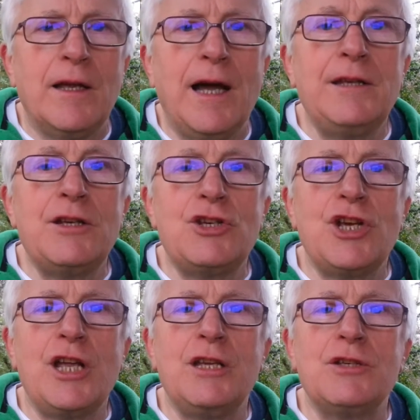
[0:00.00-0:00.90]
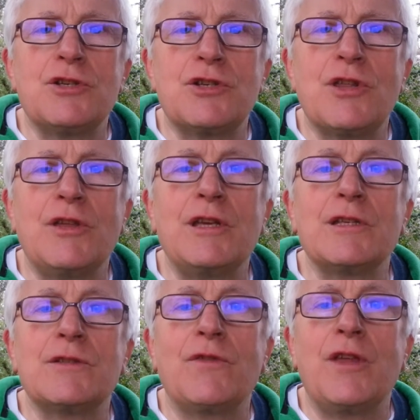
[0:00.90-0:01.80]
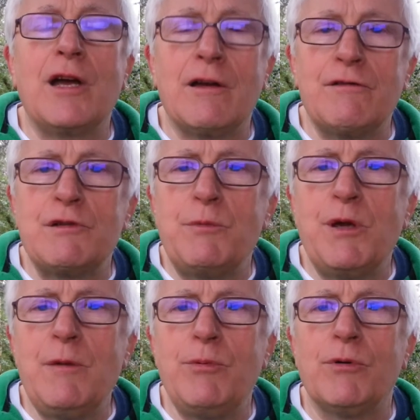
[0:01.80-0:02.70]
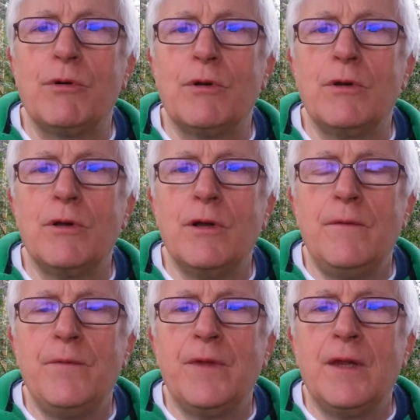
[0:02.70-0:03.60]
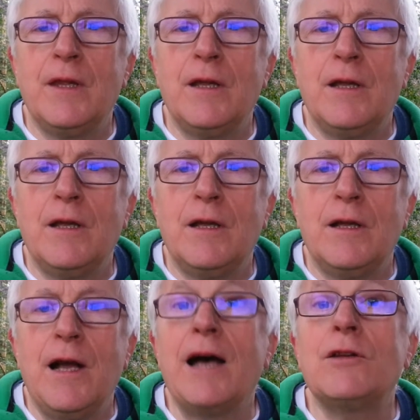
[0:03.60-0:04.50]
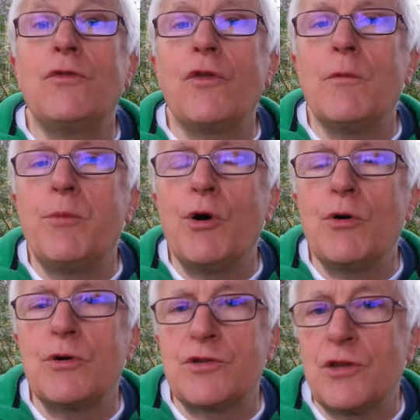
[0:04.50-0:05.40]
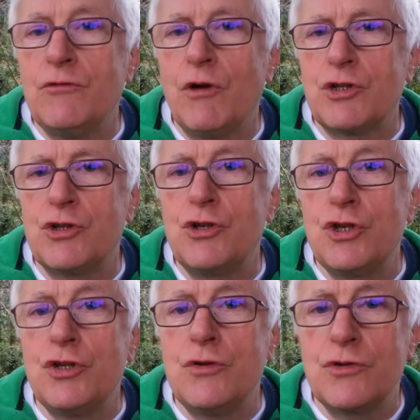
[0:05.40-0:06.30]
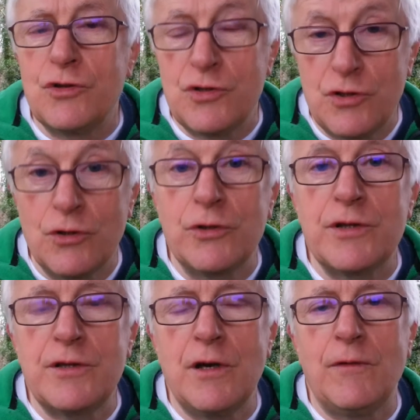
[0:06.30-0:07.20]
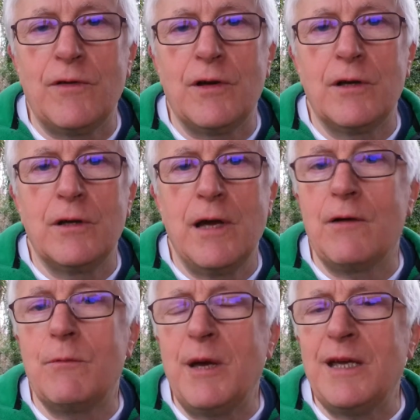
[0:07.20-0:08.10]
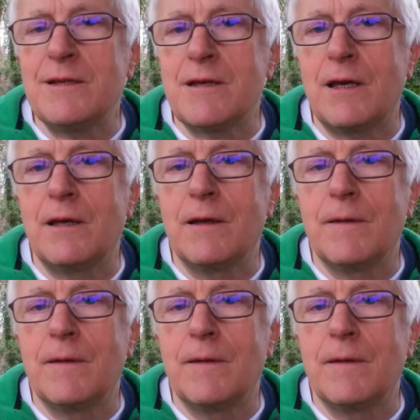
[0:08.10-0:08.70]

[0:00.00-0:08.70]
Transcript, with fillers: and it changed things for the Irish people and for the Boers and the Russian Jews, as you'll discover. How amazing.